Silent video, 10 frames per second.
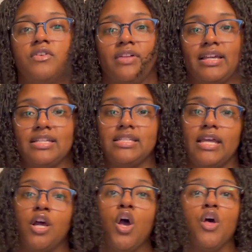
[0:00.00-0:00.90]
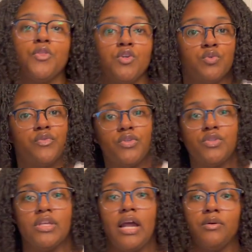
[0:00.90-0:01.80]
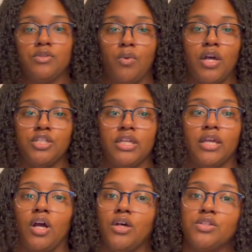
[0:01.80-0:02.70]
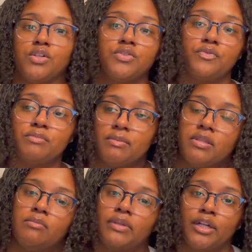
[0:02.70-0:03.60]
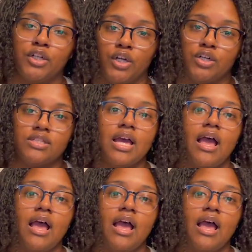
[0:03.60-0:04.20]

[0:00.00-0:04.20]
of, like I said, those reviews that I was watching, and also from some of the planner girls